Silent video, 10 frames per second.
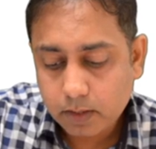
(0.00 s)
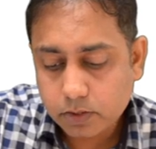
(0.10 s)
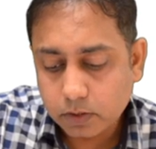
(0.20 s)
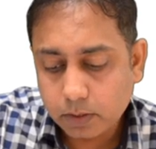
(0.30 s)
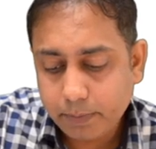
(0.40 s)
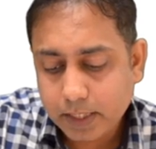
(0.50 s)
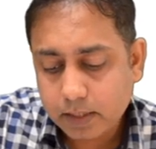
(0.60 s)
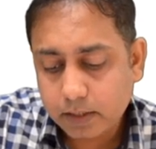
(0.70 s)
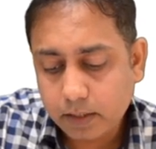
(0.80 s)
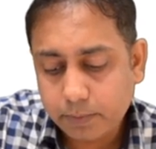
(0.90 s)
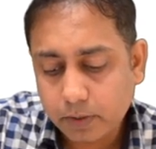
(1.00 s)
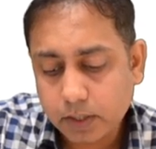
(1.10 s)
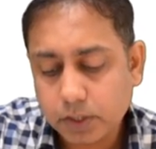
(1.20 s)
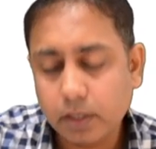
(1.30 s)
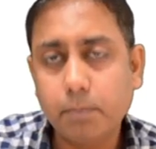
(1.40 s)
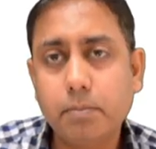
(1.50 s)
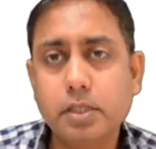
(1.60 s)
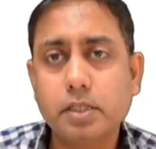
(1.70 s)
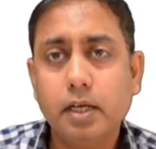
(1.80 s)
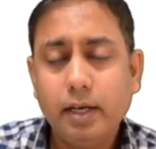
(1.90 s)
So the basic reproduction
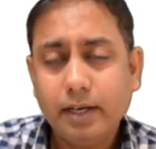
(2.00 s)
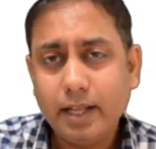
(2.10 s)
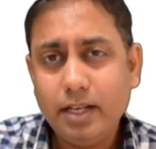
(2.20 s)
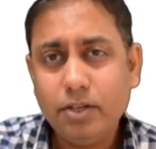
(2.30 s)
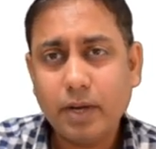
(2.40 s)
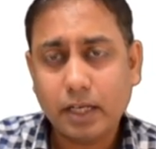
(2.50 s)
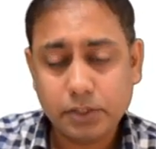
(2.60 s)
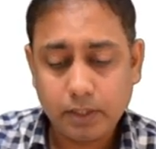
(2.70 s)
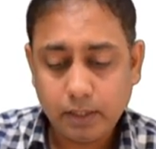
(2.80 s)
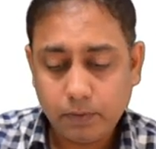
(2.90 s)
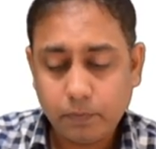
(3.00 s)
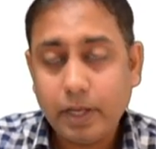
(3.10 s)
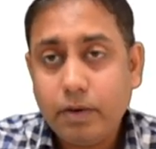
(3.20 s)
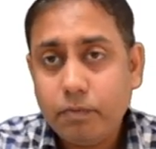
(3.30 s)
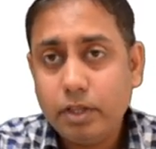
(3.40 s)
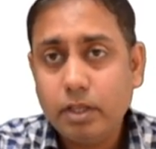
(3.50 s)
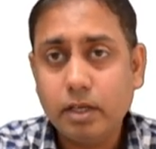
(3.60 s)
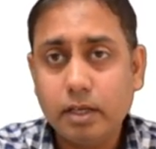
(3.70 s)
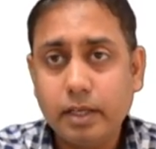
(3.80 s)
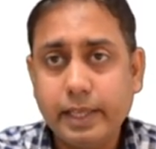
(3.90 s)
numbers tell you actually when would
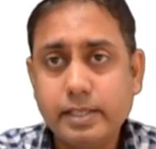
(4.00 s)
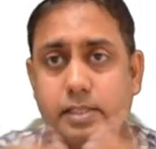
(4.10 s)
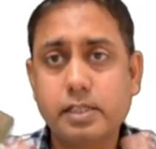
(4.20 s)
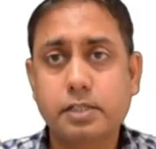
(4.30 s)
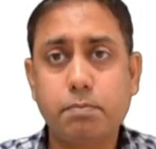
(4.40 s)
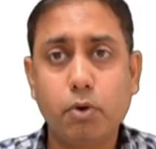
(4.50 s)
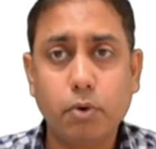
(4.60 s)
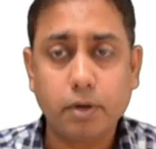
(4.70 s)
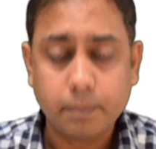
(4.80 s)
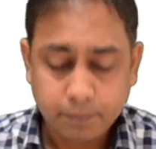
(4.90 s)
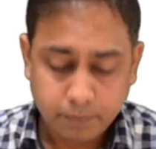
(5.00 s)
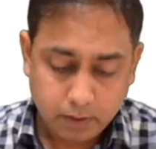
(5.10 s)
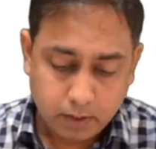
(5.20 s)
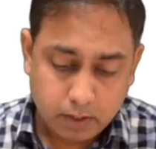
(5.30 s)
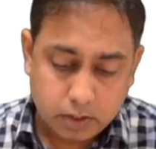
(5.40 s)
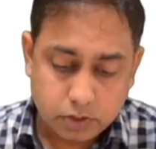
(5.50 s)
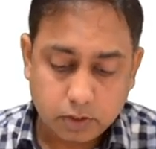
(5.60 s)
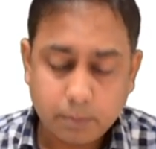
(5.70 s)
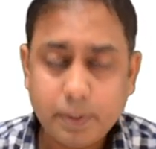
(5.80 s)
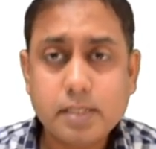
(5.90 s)
the cases explode. So
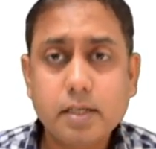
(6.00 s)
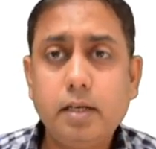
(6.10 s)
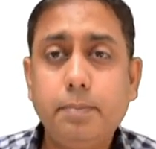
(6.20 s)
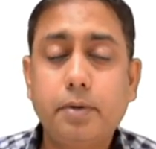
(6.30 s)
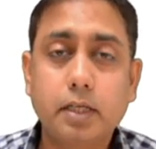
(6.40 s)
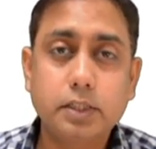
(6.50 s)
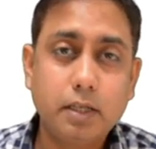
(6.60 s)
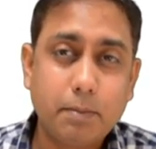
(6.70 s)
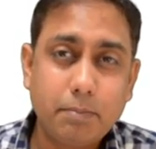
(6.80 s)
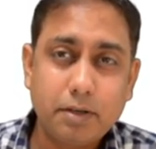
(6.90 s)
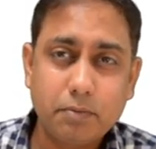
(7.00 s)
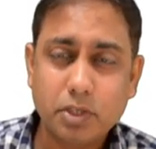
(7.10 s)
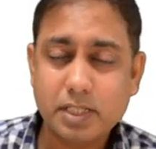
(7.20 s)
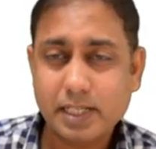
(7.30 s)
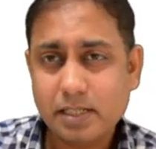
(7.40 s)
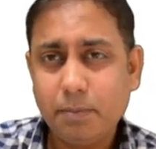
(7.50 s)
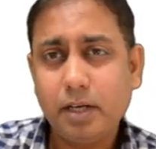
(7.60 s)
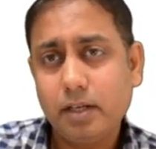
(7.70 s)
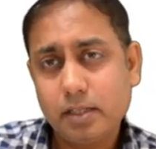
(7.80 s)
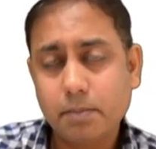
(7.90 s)
the basic reproduction number was
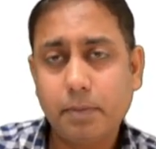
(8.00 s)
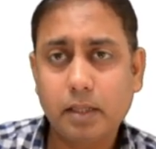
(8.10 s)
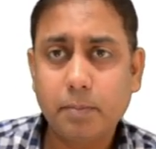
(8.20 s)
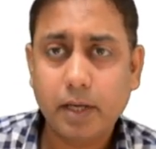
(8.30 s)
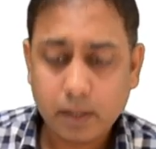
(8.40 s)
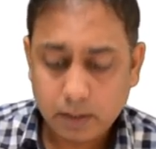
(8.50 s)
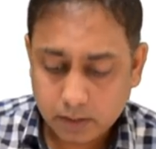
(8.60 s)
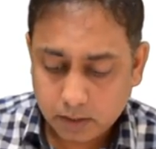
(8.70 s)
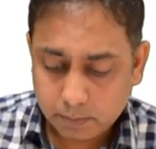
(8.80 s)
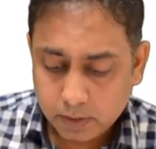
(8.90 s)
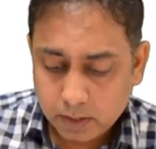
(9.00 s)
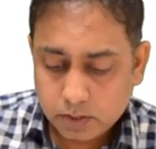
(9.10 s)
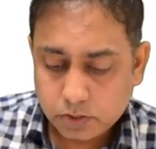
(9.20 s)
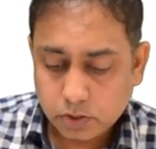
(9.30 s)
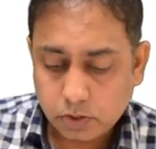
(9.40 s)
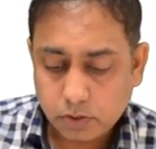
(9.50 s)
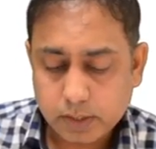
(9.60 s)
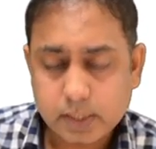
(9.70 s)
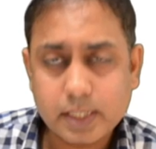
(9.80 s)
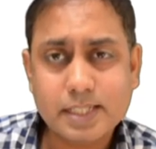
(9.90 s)
estimated, it's a mathematical term, so
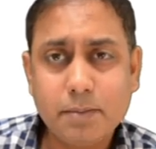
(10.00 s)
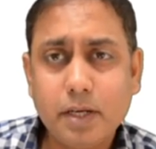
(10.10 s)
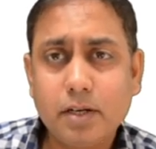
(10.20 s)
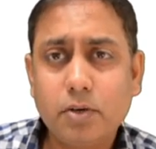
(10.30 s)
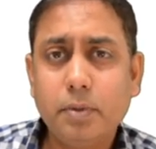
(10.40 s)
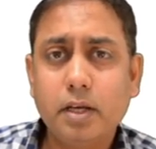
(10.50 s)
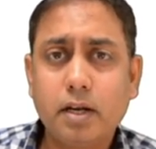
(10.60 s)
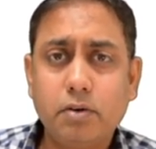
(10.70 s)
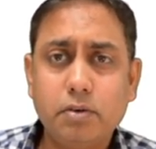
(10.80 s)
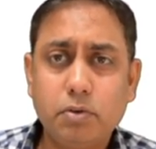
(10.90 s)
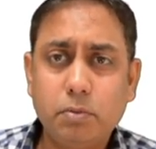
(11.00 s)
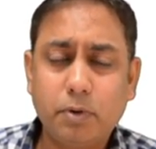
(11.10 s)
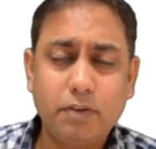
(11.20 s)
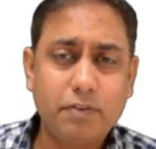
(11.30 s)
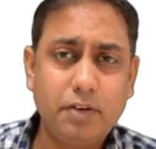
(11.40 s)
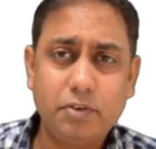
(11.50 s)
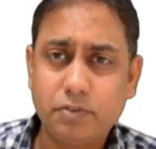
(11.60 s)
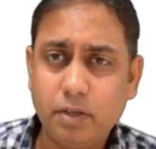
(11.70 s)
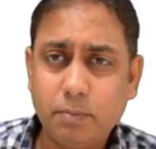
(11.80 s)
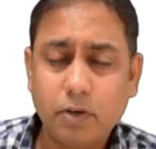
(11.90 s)
it's estimated to be around 2.5 to
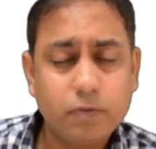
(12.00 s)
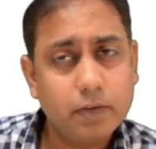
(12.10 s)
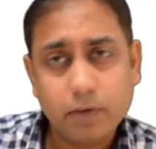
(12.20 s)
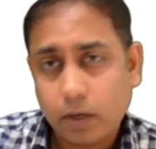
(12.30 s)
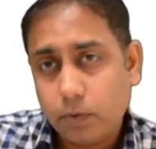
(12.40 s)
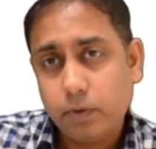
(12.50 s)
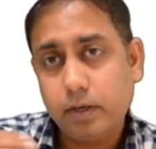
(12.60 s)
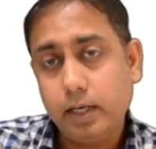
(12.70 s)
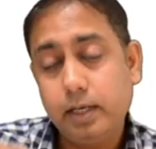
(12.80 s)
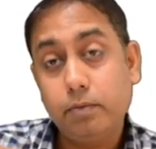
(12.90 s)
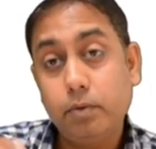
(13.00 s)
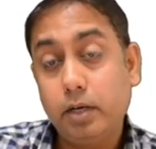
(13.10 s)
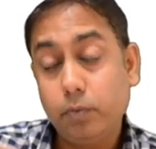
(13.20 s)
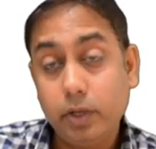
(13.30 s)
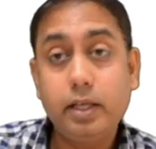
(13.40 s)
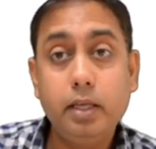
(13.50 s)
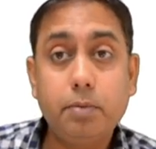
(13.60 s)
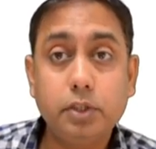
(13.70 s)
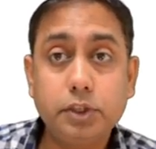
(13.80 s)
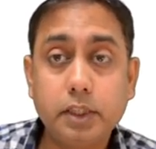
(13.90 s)
3.5. however, it will keep
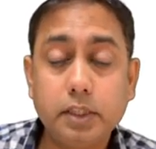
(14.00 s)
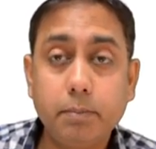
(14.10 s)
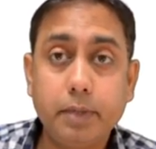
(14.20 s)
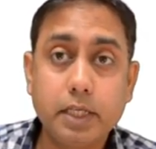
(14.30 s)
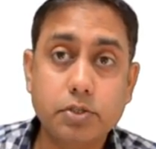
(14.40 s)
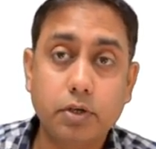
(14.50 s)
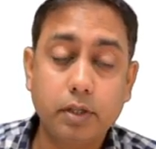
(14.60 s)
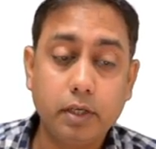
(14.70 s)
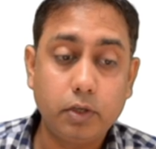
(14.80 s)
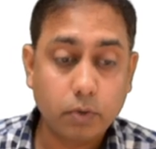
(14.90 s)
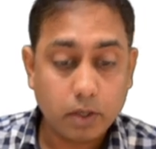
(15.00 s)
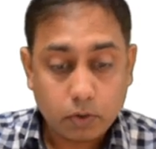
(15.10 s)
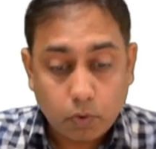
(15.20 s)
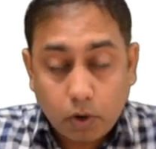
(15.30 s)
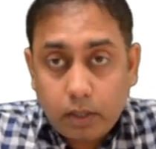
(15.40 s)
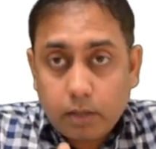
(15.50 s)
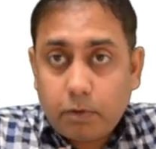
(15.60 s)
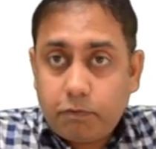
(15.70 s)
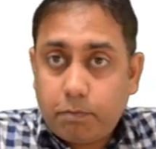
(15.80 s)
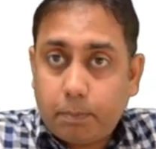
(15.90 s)
on changing based on the total quantum
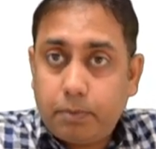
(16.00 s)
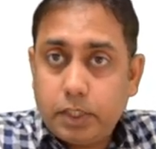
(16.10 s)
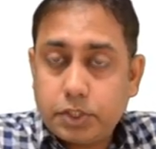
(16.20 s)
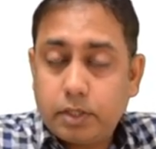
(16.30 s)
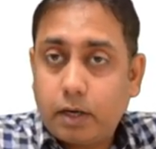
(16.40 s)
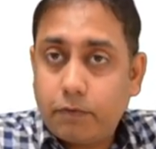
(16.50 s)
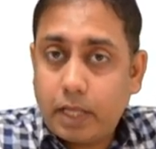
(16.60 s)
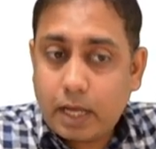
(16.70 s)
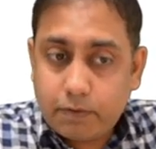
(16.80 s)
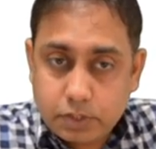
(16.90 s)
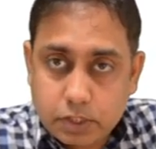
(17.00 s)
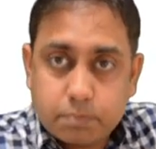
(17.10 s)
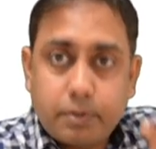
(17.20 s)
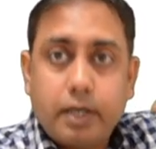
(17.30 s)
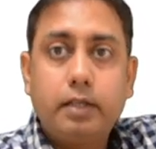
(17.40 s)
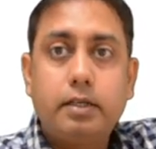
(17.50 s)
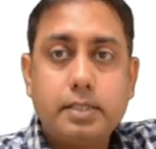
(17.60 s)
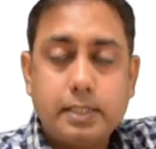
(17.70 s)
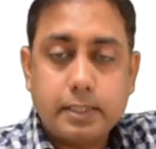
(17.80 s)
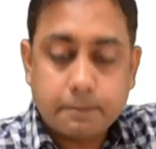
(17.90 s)
of population that we have, which is spreading the
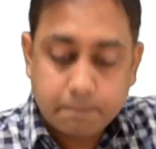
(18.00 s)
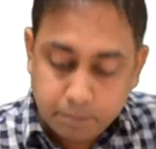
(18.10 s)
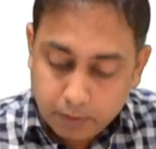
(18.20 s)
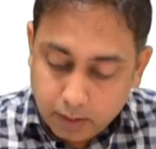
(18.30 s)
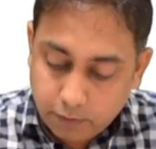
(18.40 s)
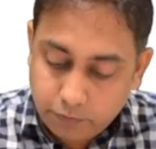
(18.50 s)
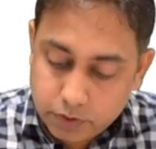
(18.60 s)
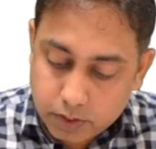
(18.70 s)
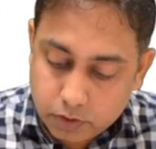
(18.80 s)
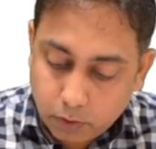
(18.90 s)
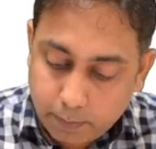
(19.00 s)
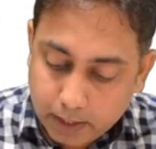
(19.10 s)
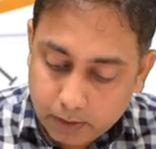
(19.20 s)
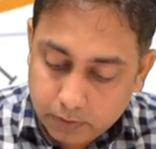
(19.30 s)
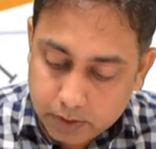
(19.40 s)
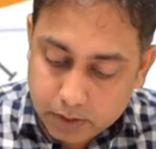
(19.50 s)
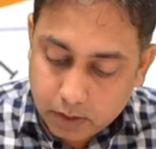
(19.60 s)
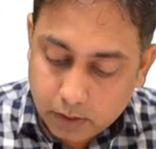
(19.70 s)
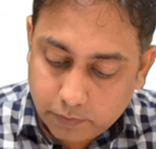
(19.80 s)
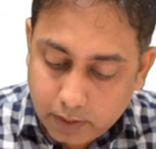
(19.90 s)
disease. If you just go back to this
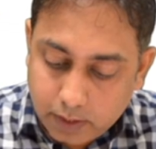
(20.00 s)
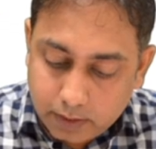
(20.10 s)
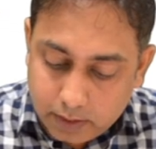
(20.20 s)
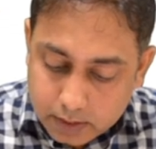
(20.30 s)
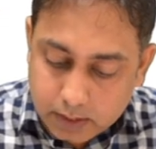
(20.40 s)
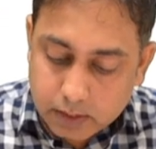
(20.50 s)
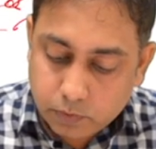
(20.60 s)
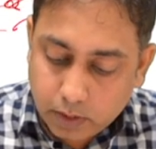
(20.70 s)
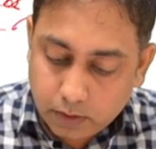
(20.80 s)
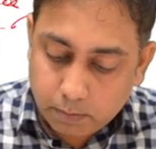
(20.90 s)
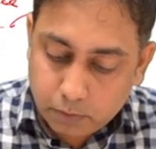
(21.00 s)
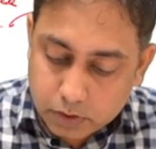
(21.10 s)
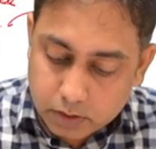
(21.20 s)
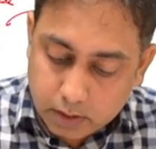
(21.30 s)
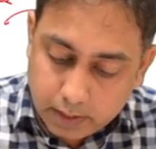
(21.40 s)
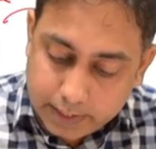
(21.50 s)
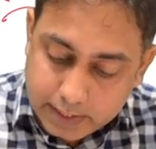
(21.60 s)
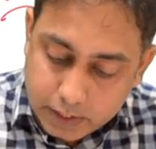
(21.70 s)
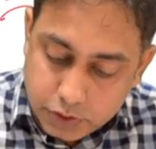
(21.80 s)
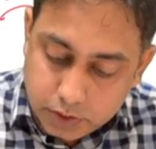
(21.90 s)
curve, this is one of the most
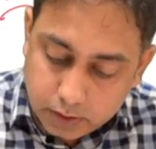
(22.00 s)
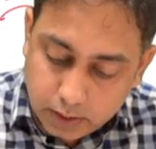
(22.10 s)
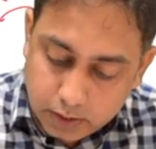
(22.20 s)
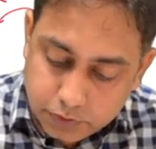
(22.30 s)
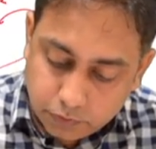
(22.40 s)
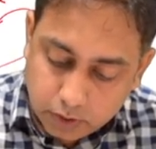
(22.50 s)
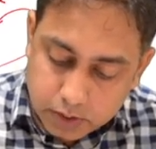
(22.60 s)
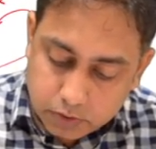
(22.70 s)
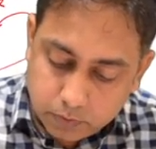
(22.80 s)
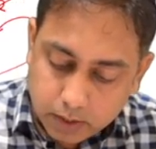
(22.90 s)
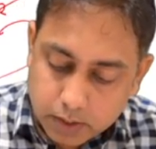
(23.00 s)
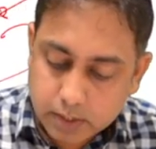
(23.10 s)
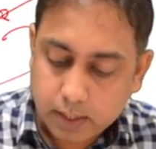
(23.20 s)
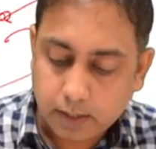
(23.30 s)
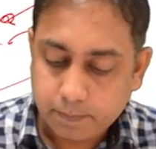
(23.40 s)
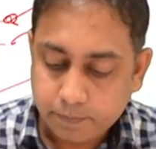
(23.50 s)
essential things for us to understand.